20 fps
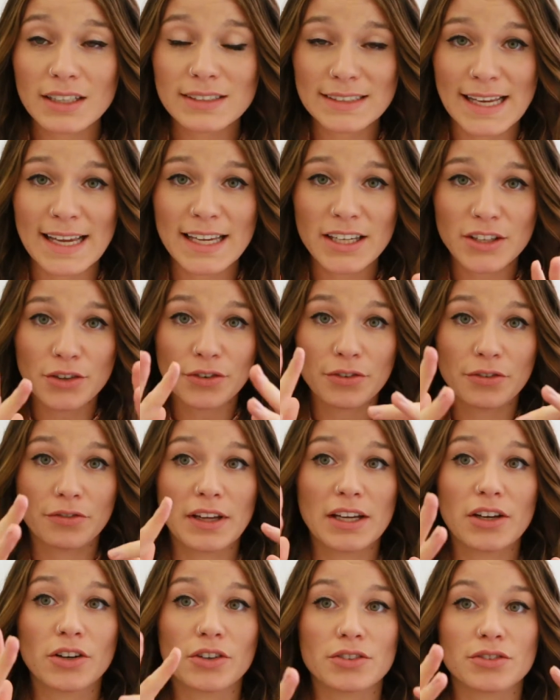take your
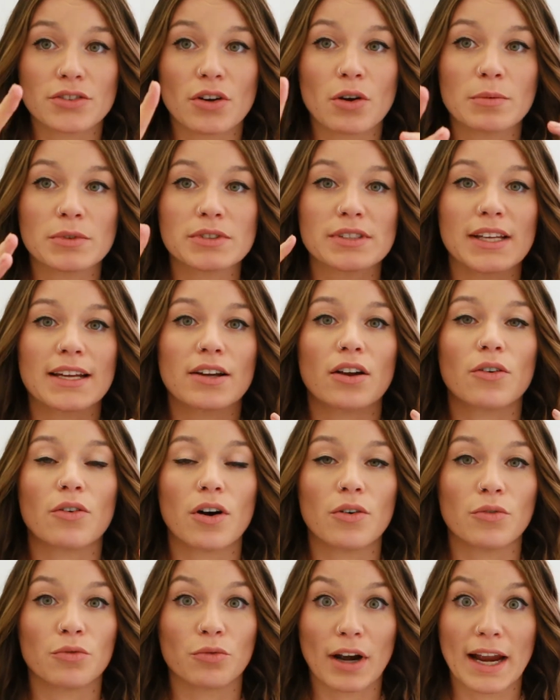fingers almost like
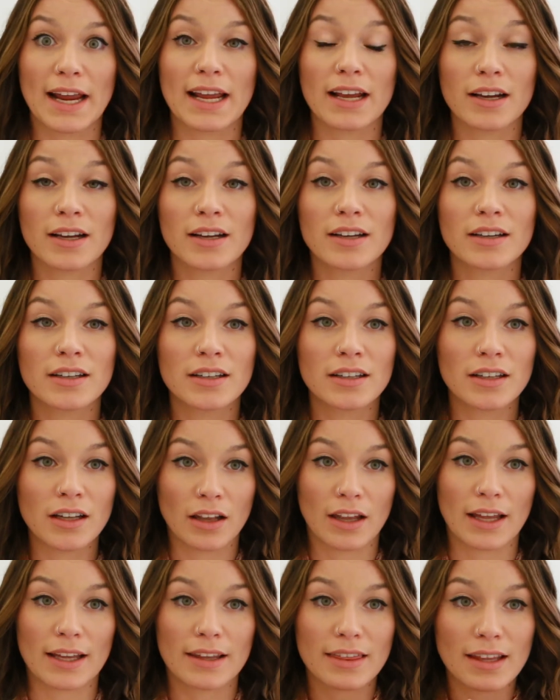a rake.
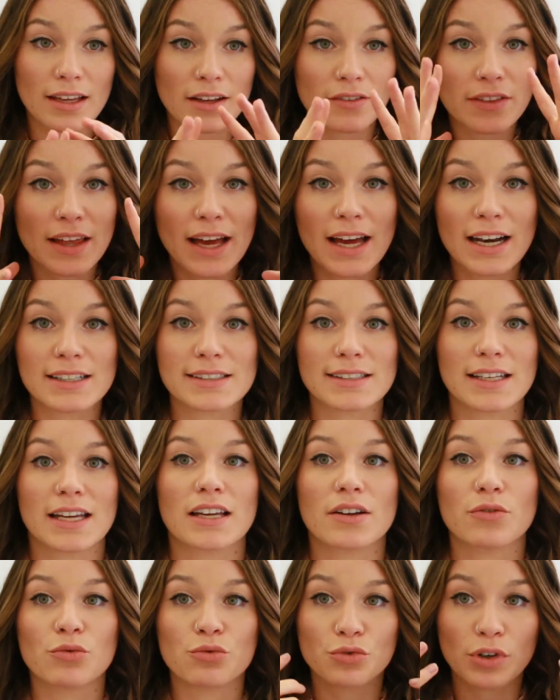Like think of that as
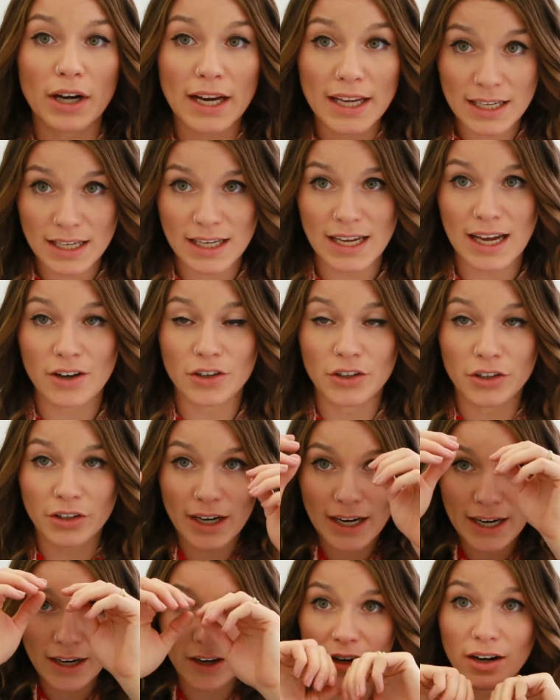like raking out your
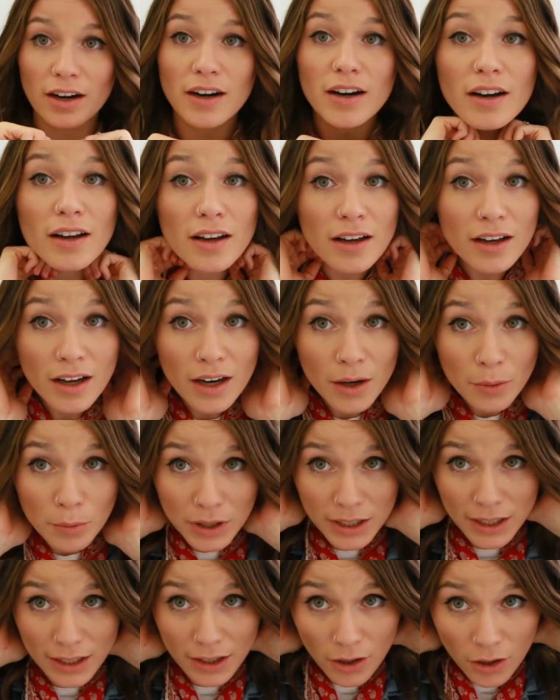hair.
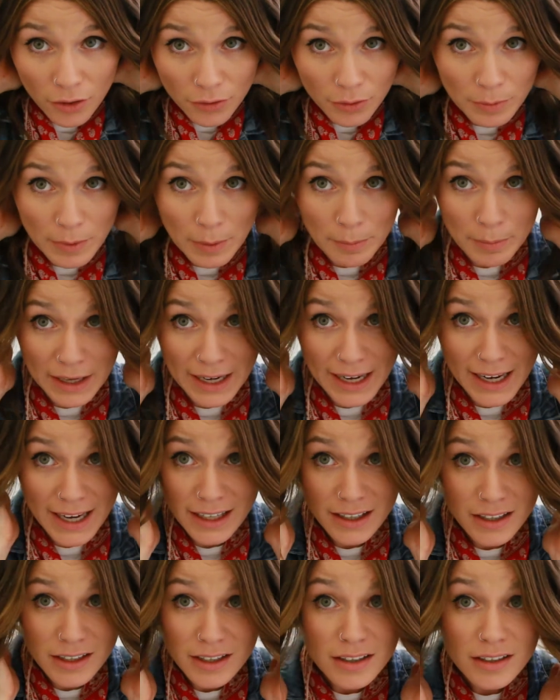We're gonna go from the
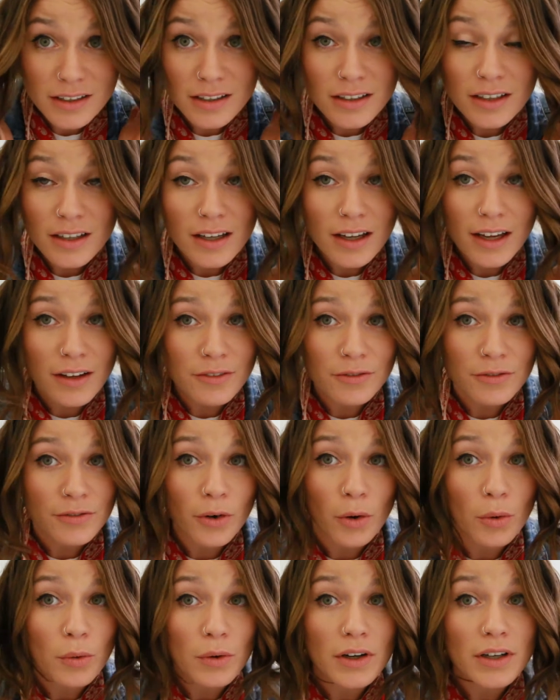back and
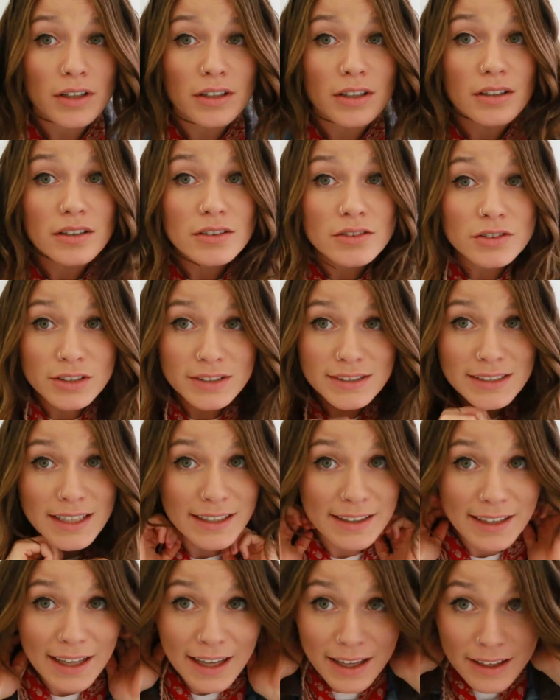forward, just
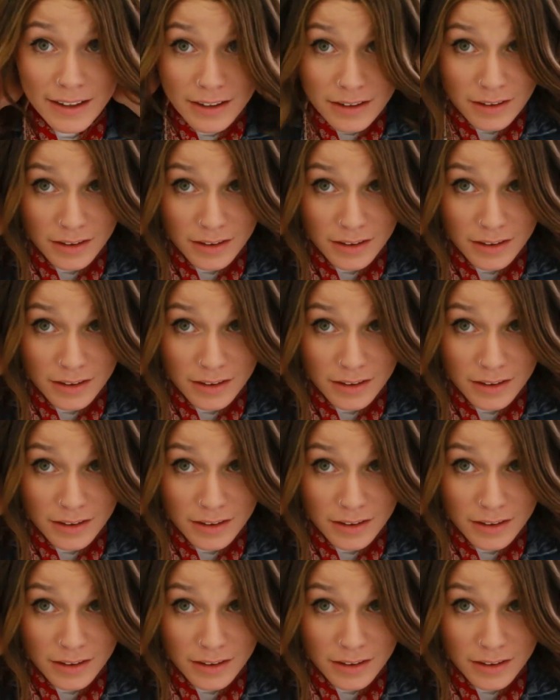like that.